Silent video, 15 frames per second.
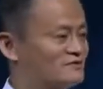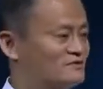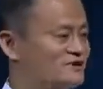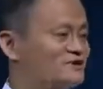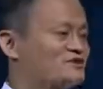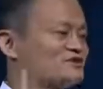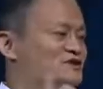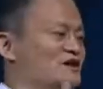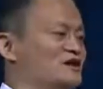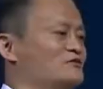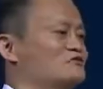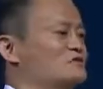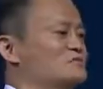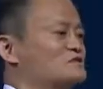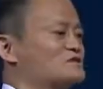That
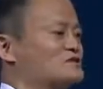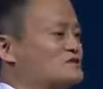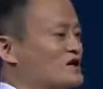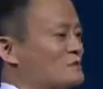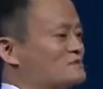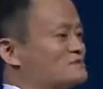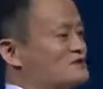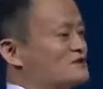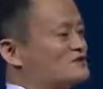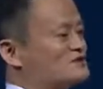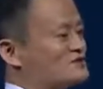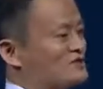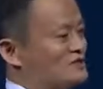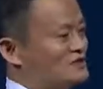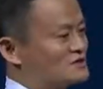site will be the top 10
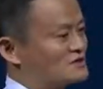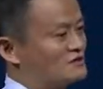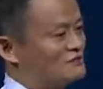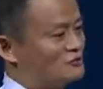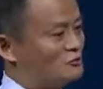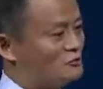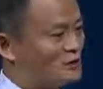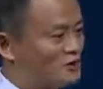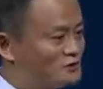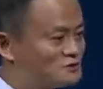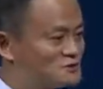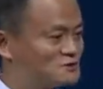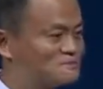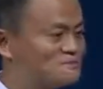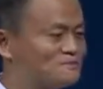sites of the
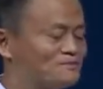world,